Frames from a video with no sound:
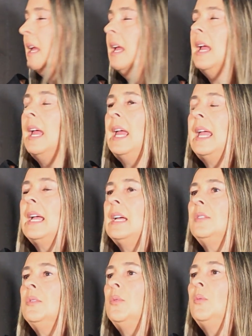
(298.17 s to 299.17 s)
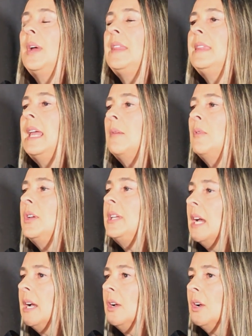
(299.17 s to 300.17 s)
And when they were
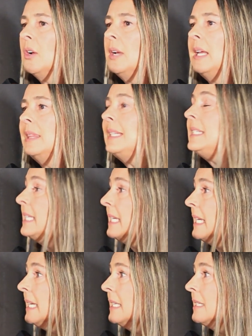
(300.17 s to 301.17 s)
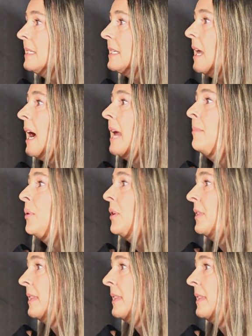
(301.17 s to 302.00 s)
younger, in the teens, I put them